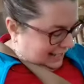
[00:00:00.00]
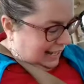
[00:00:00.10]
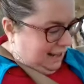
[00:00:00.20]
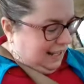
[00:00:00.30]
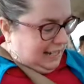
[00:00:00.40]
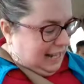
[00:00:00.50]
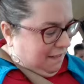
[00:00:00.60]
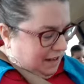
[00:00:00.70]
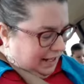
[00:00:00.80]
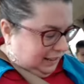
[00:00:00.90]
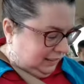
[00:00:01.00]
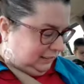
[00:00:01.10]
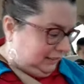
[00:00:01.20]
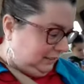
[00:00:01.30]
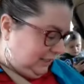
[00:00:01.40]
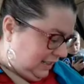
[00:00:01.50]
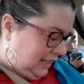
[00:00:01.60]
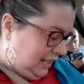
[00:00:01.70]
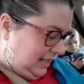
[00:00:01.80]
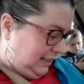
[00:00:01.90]
Uh, I like,
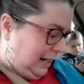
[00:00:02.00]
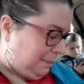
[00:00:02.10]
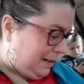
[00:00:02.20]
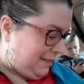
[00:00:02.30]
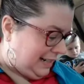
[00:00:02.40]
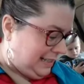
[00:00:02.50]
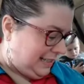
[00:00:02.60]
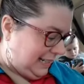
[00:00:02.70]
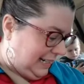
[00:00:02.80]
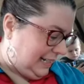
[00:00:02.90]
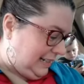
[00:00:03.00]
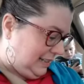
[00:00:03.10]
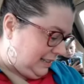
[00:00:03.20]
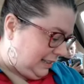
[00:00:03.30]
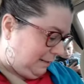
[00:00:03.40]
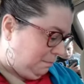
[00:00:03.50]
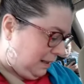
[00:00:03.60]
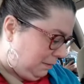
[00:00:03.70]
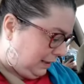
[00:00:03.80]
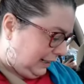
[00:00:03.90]
what? a couple of iced teas,
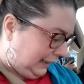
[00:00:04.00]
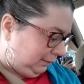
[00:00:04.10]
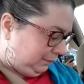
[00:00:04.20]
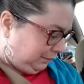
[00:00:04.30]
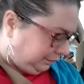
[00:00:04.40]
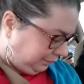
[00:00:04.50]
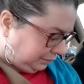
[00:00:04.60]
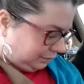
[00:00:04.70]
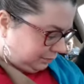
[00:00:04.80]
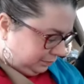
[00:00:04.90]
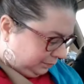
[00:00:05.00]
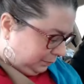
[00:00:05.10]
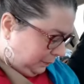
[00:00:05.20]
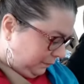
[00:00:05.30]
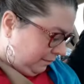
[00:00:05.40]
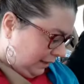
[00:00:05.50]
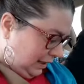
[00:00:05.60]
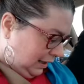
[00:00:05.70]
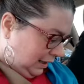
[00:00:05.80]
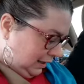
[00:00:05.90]
bubble gum. Yeah, but yeah, but which one? They
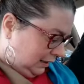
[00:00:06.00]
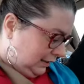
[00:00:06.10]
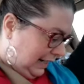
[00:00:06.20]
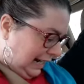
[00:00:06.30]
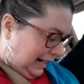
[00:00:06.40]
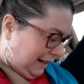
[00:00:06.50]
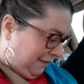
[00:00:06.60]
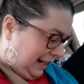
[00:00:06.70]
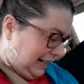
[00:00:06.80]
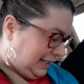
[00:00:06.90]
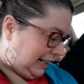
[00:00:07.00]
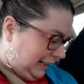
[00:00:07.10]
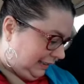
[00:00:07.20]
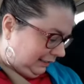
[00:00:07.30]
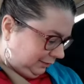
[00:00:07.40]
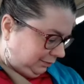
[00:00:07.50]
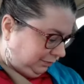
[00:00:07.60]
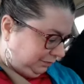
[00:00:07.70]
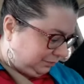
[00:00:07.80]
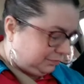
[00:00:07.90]
have to like. And uh, Fanta.
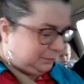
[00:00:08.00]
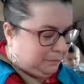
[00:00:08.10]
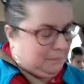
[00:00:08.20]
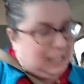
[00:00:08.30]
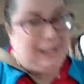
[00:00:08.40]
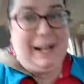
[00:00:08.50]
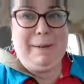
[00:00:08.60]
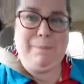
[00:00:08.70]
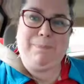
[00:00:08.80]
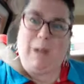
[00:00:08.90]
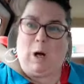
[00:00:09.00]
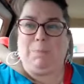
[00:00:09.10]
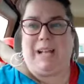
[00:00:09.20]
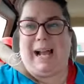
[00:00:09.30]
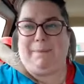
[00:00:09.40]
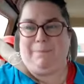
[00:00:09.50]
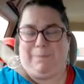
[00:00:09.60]
All right, home time.